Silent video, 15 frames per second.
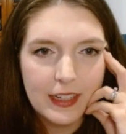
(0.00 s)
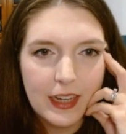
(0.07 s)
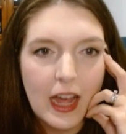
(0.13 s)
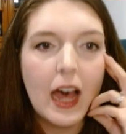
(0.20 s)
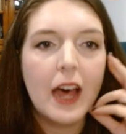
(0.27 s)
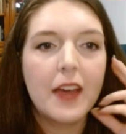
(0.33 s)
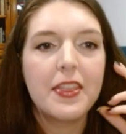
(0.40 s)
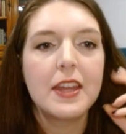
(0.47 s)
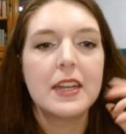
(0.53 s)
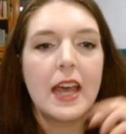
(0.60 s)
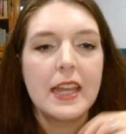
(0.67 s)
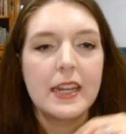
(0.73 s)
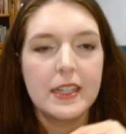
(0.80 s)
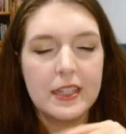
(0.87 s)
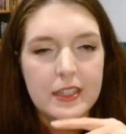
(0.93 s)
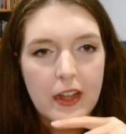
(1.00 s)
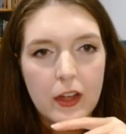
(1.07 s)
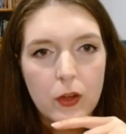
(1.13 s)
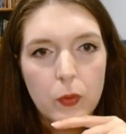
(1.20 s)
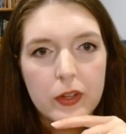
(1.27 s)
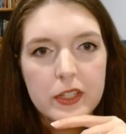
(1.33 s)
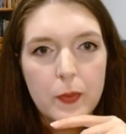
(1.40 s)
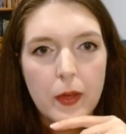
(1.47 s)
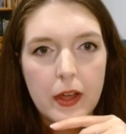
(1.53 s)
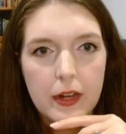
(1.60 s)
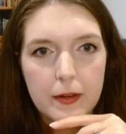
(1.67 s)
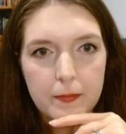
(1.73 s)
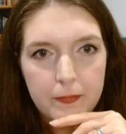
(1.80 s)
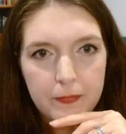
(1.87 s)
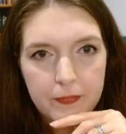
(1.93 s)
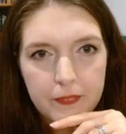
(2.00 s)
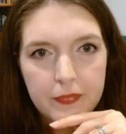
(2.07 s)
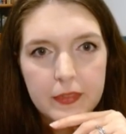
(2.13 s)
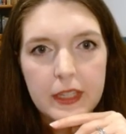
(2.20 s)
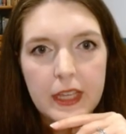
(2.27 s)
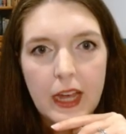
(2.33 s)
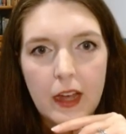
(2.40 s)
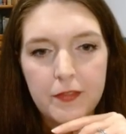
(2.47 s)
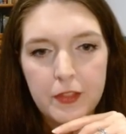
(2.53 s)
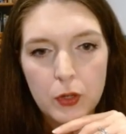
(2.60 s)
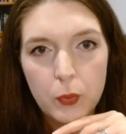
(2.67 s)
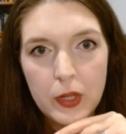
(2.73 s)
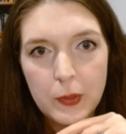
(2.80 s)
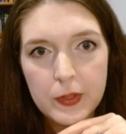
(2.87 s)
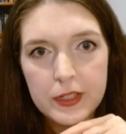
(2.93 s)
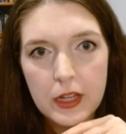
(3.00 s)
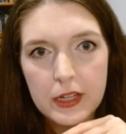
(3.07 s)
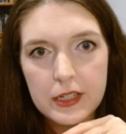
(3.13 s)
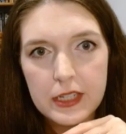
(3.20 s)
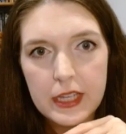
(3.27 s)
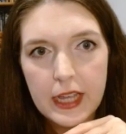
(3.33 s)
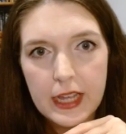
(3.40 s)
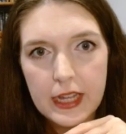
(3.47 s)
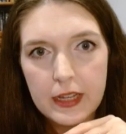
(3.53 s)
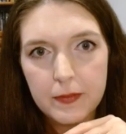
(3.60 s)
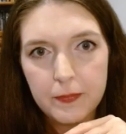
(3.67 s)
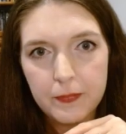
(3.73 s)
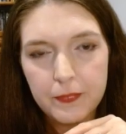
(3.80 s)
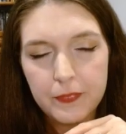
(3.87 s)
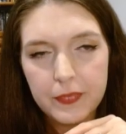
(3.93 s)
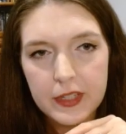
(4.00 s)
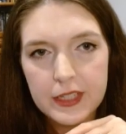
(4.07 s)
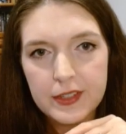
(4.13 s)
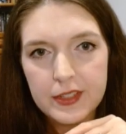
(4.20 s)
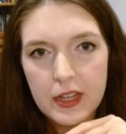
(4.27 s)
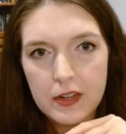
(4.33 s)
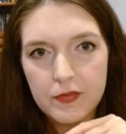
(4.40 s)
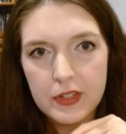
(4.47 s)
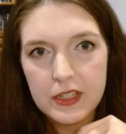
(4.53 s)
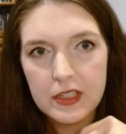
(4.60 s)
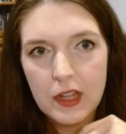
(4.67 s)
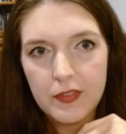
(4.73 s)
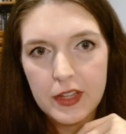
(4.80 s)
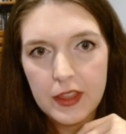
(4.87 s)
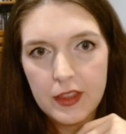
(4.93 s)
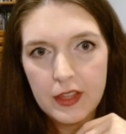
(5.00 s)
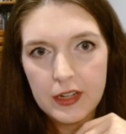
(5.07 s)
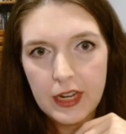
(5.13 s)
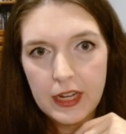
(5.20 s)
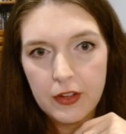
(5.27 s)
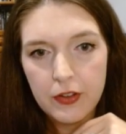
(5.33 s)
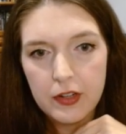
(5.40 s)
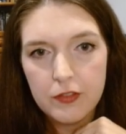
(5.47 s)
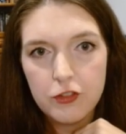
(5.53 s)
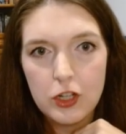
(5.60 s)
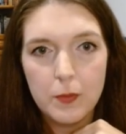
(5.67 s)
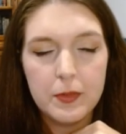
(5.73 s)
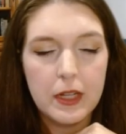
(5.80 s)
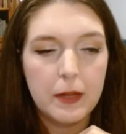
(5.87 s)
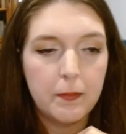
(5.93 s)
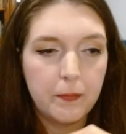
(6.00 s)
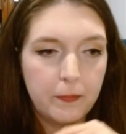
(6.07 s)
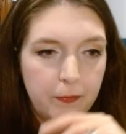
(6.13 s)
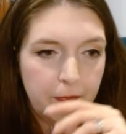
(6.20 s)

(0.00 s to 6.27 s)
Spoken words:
Ah, the knight is stuck. Well spotted. Yeah, the queen was on d8 instead of d7. The knight could have jumped in.